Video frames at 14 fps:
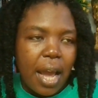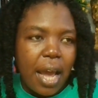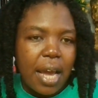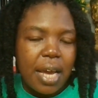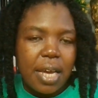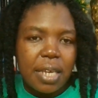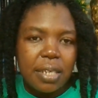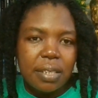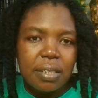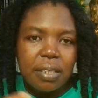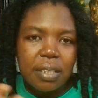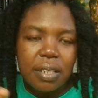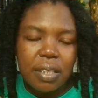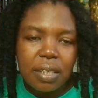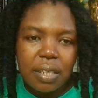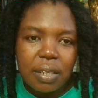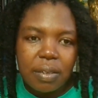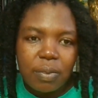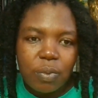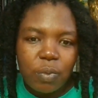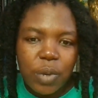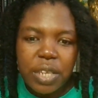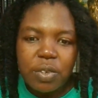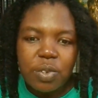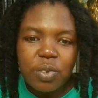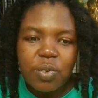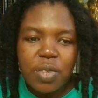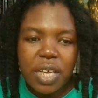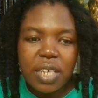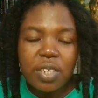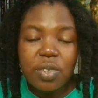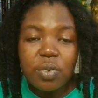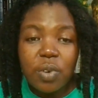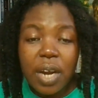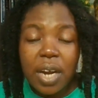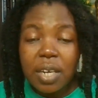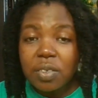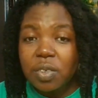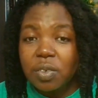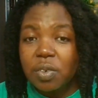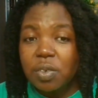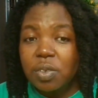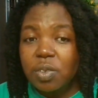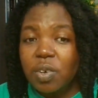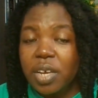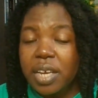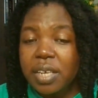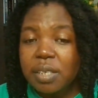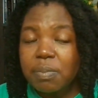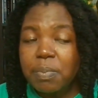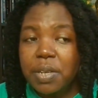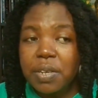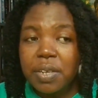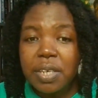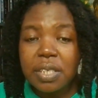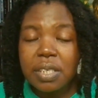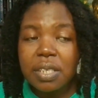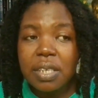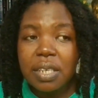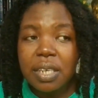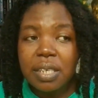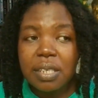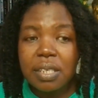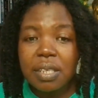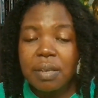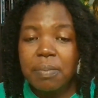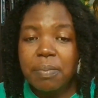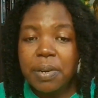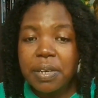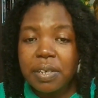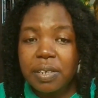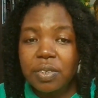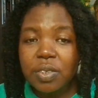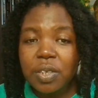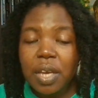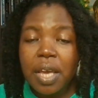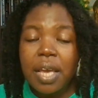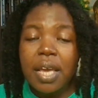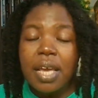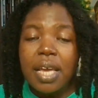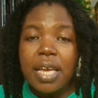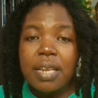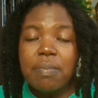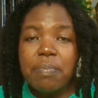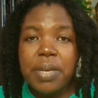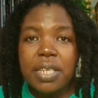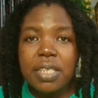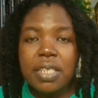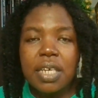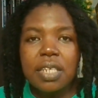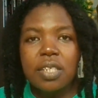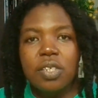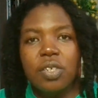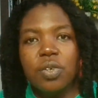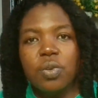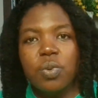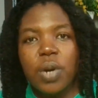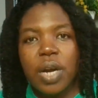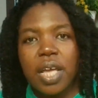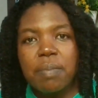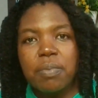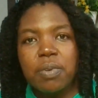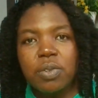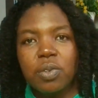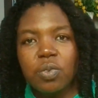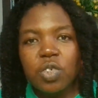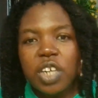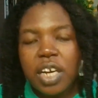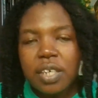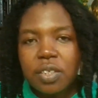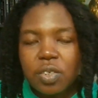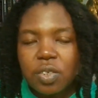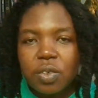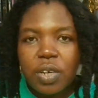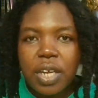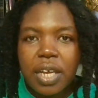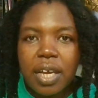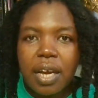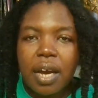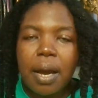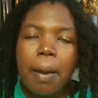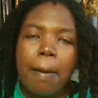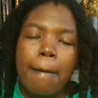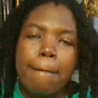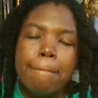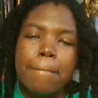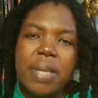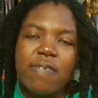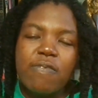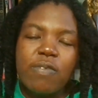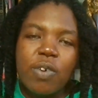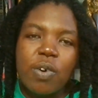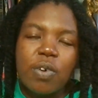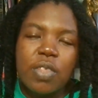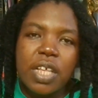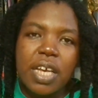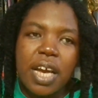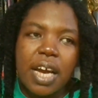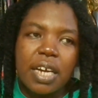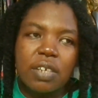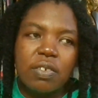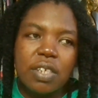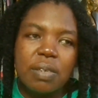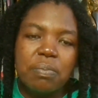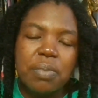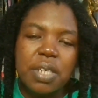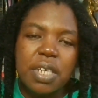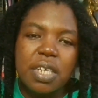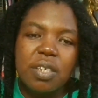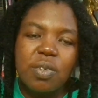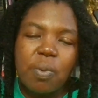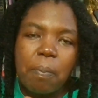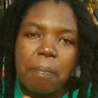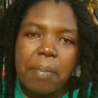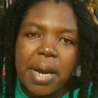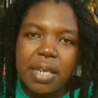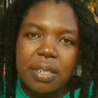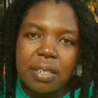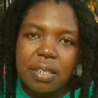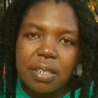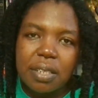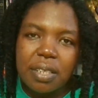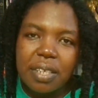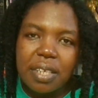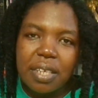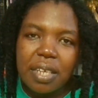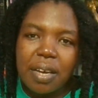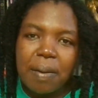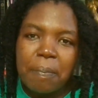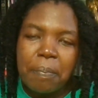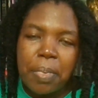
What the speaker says: And when you do that, you actually also experience less breakage. It means that you are able to catch your hair before they actually begin to mat. Yeah.